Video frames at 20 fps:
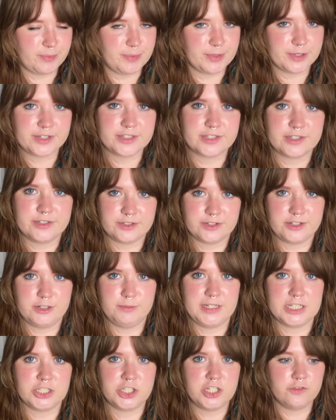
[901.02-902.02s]
books is going to
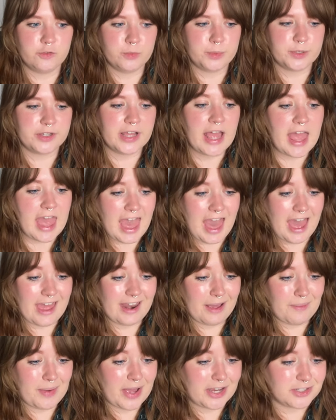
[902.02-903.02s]
be achievable, and
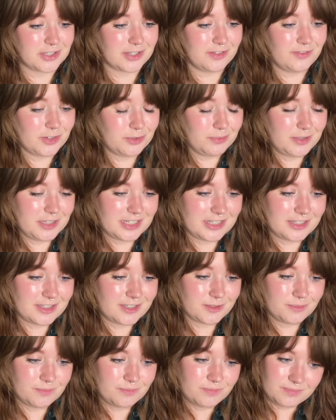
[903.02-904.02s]
I'm actually filming
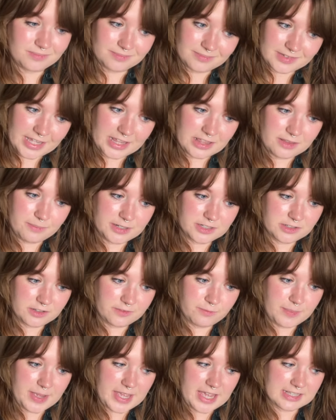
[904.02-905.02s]
this in the middle
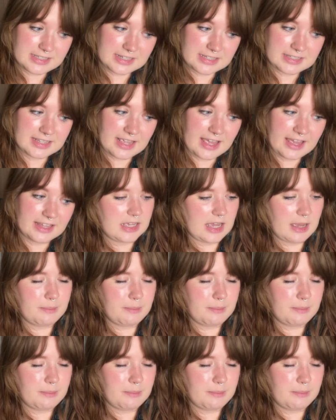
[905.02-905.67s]
of May, as I said.